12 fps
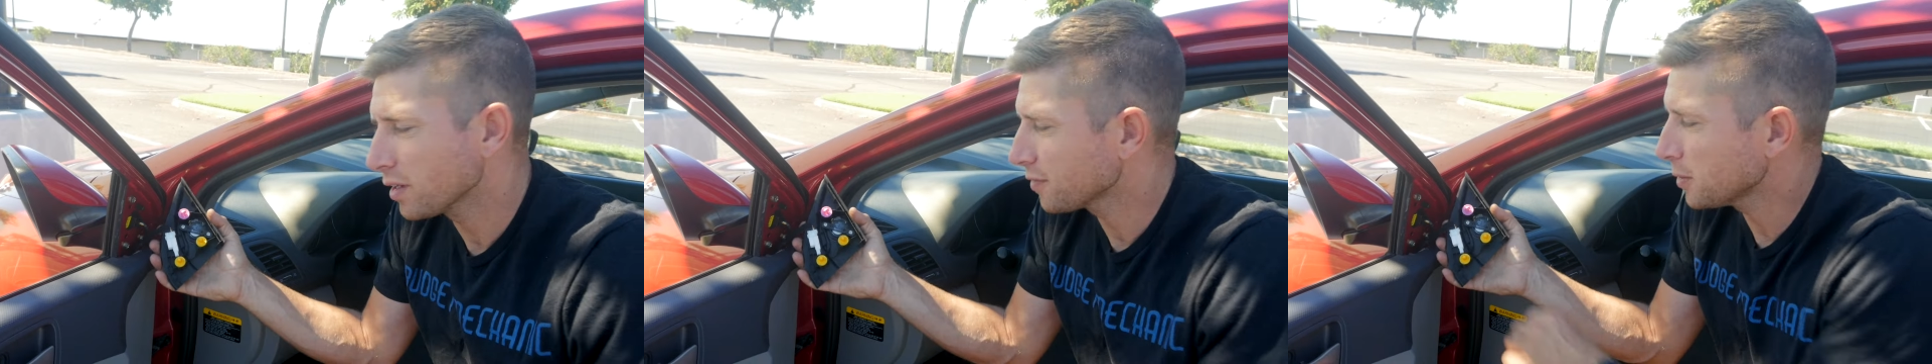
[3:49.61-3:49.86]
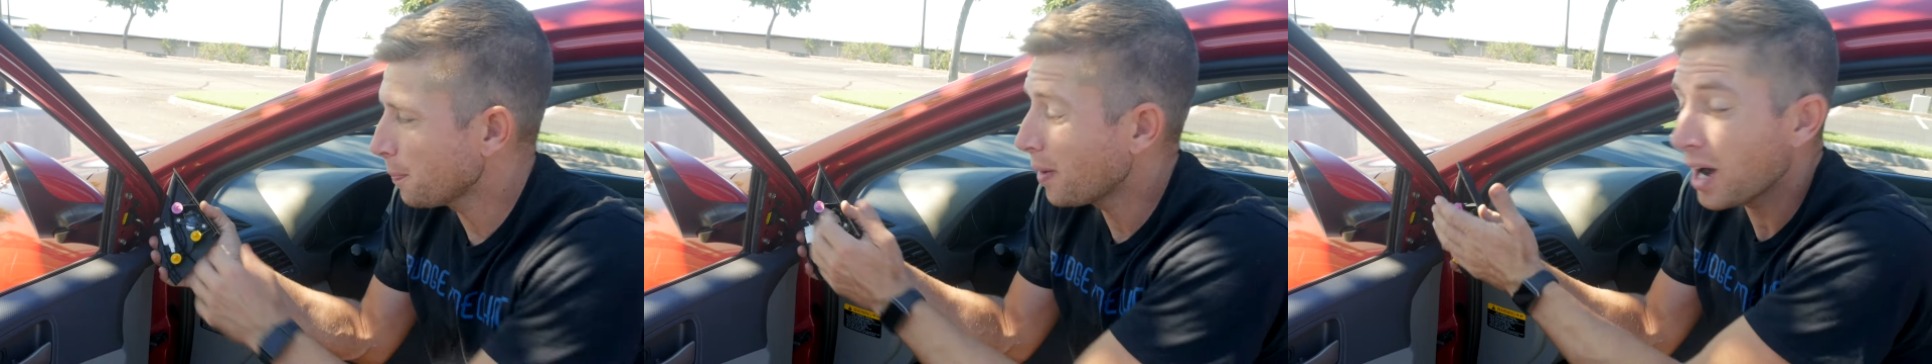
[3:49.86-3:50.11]
have
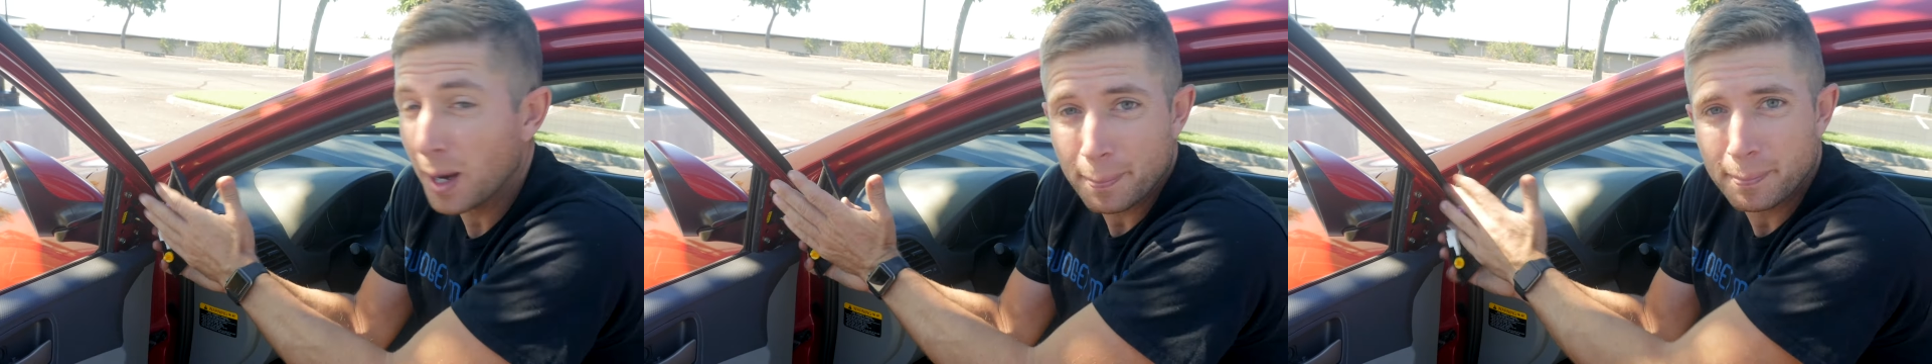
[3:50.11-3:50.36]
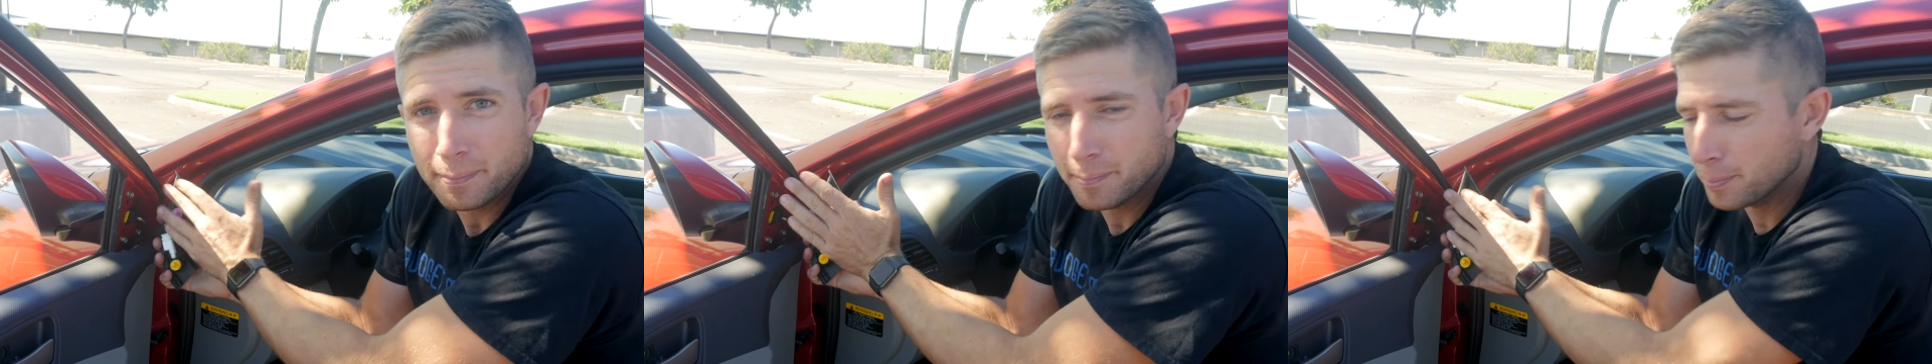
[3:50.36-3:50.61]
to
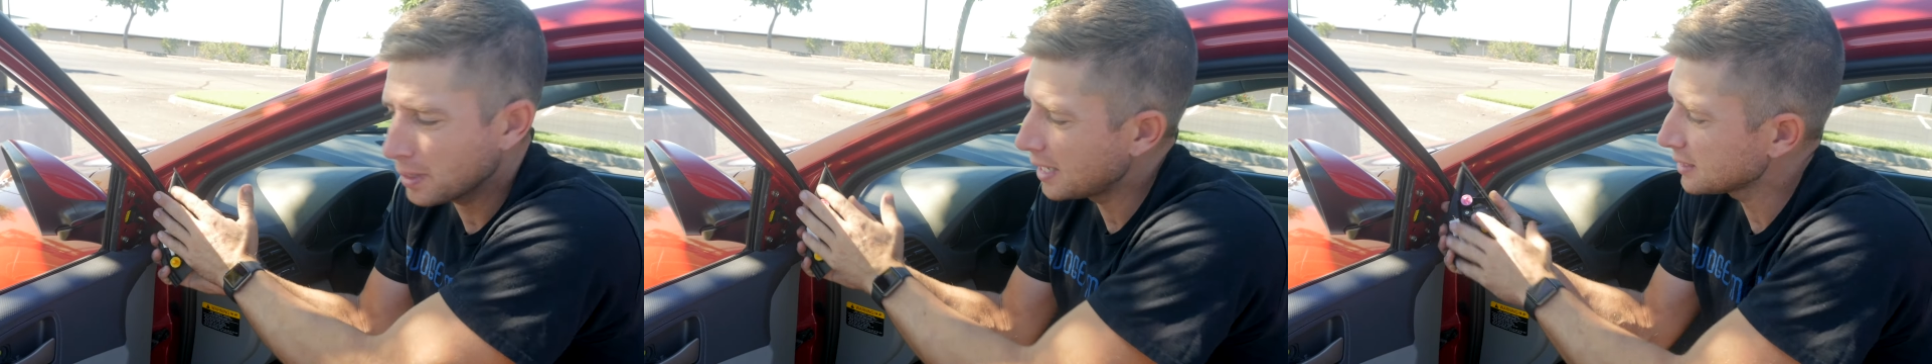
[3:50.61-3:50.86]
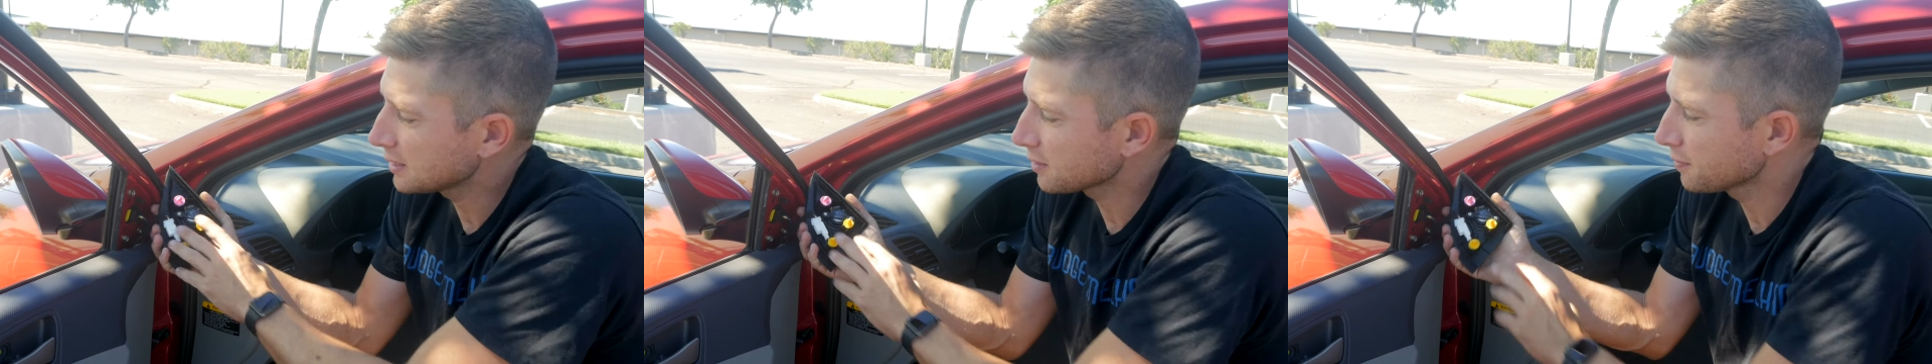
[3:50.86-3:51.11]
pop
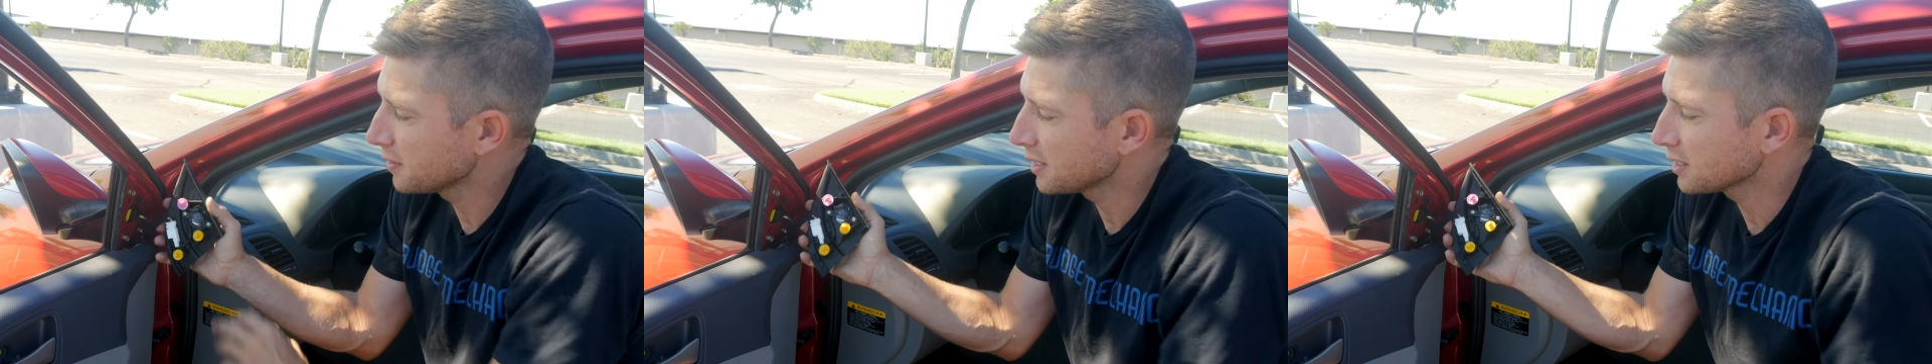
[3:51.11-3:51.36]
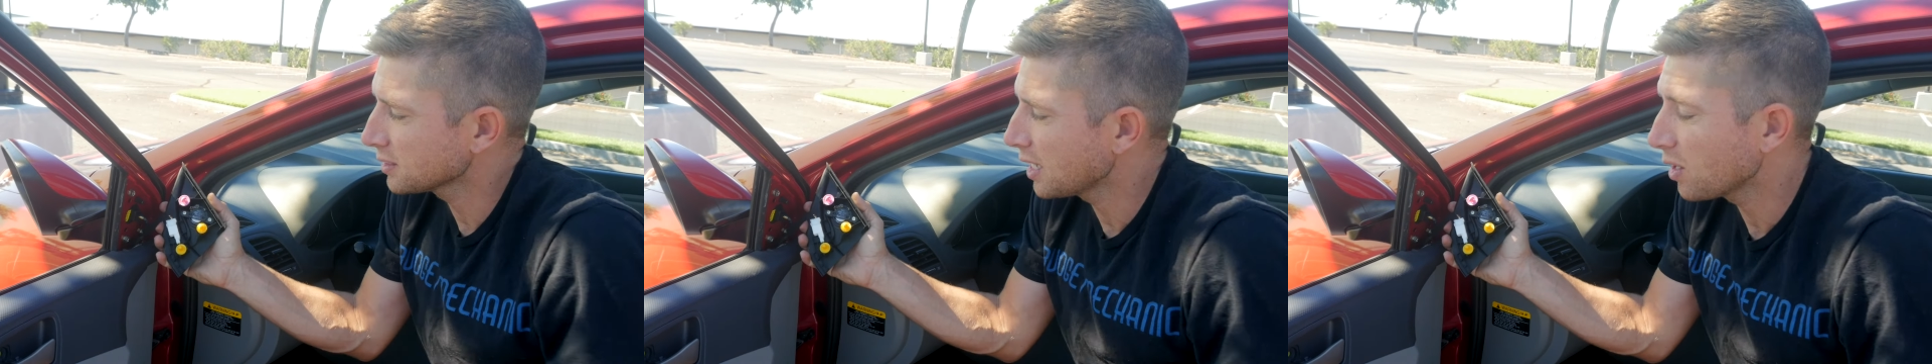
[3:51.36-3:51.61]
plastic
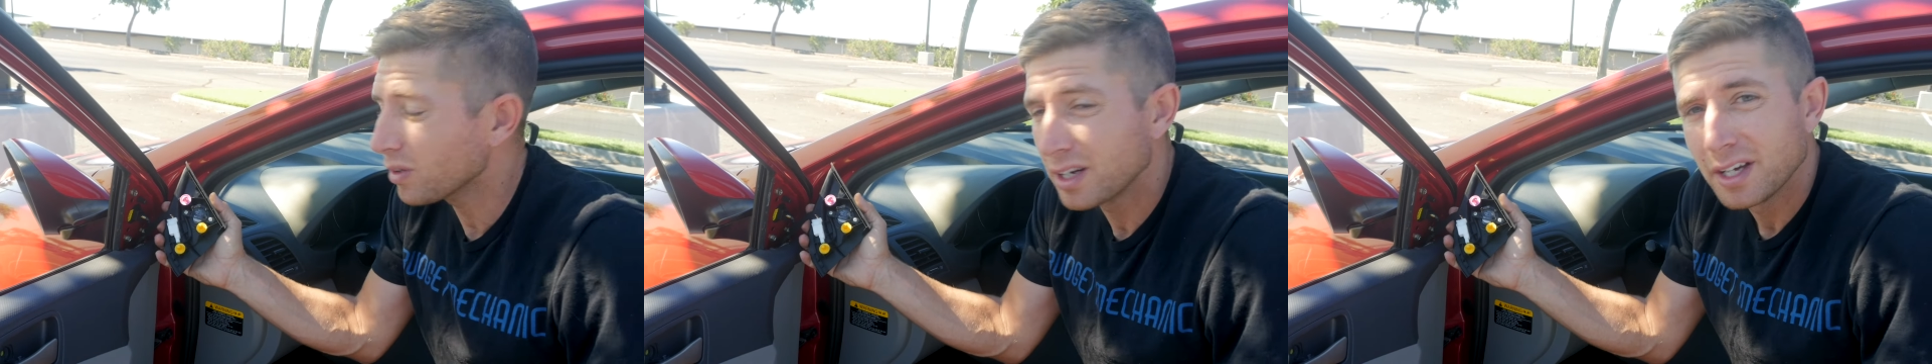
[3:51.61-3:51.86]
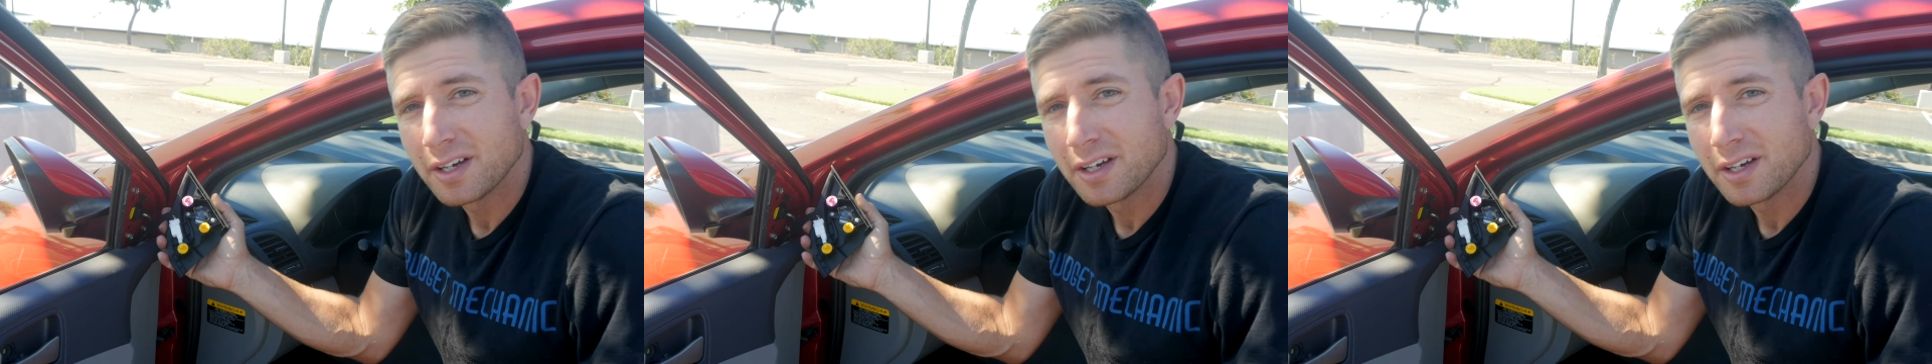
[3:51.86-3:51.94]
fittings out,